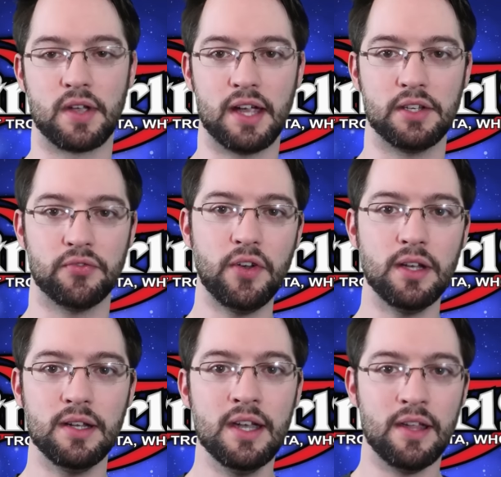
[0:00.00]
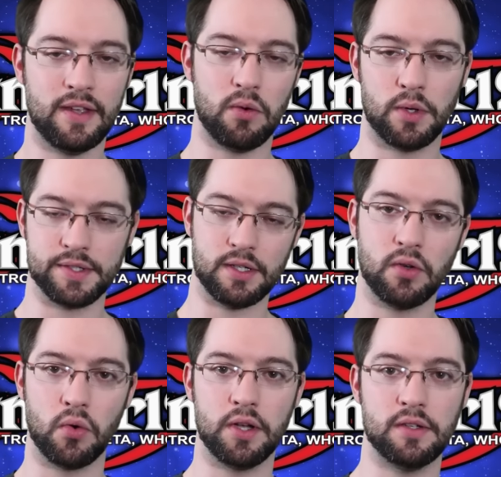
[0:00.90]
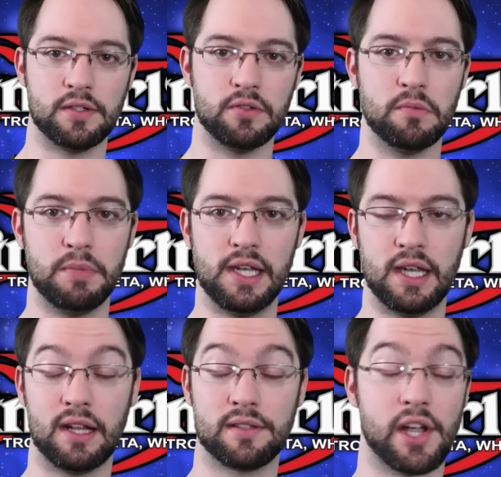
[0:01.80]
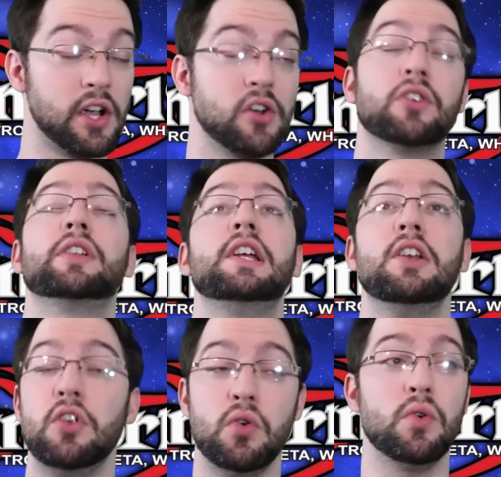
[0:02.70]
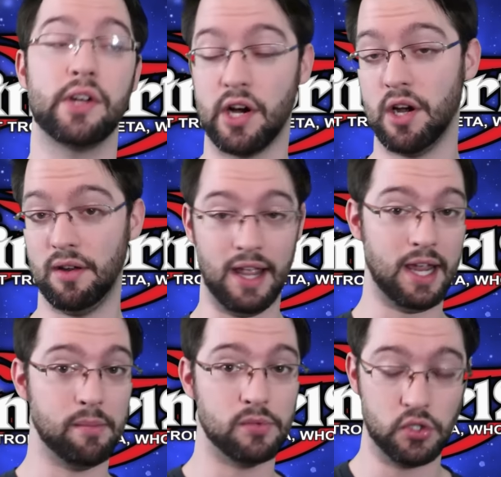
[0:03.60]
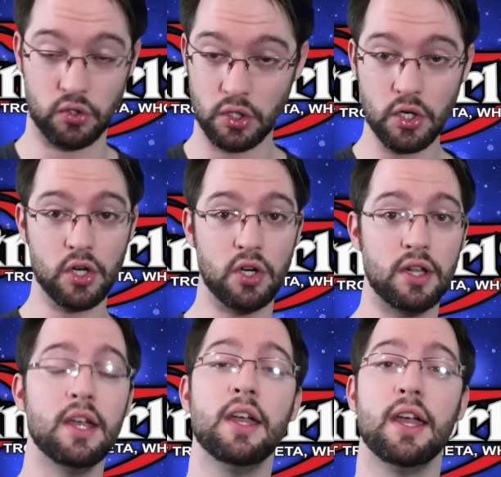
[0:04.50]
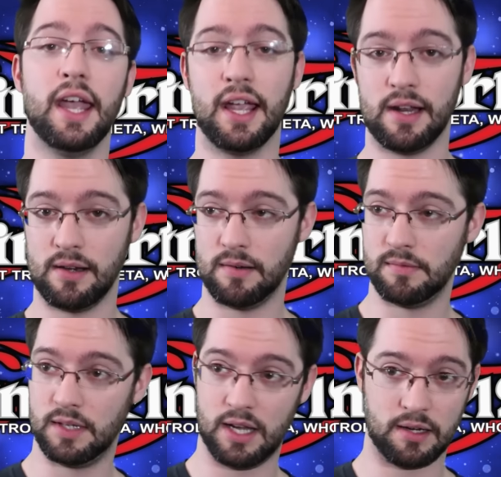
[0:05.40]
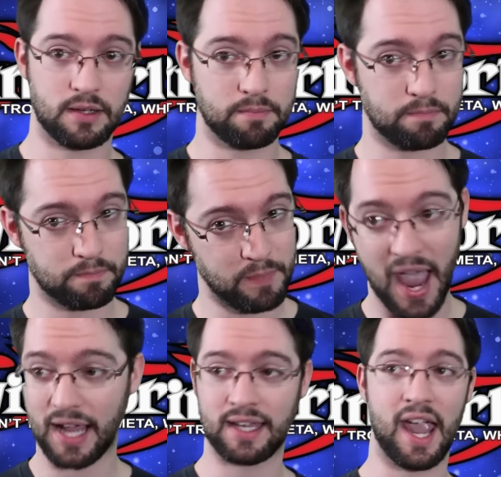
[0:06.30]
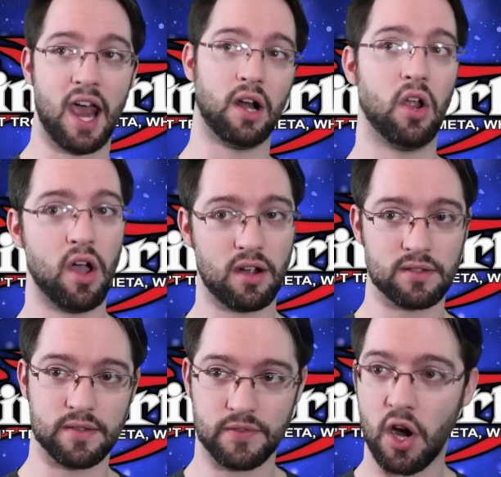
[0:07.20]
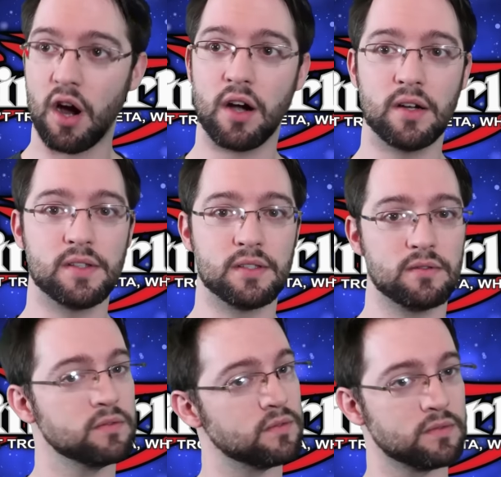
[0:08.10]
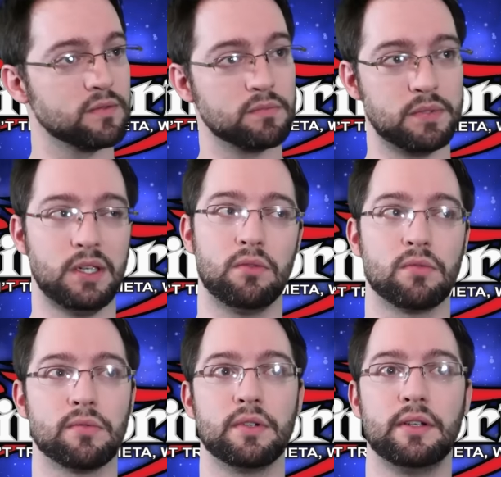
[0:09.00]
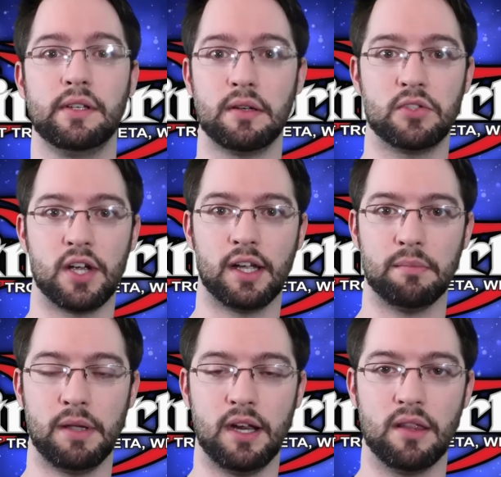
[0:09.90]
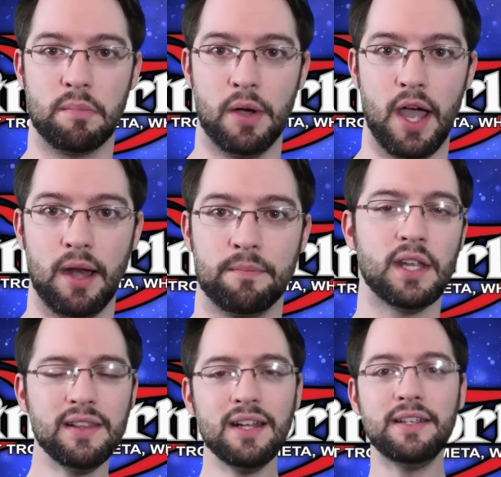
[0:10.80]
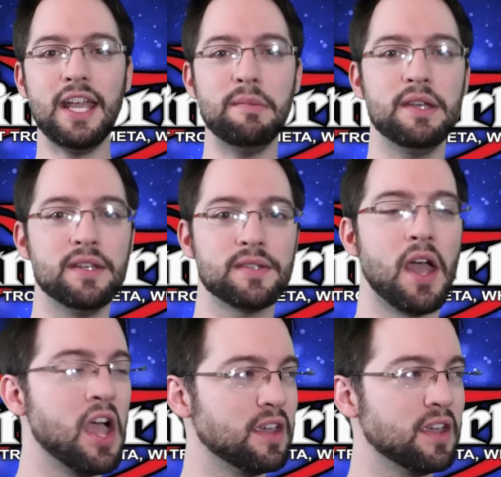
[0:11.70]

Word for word: also kind of fun that wasn't going to be an entirely new card game to learn and get back catalogs of cards and be really a giant pain in the butt. And that game is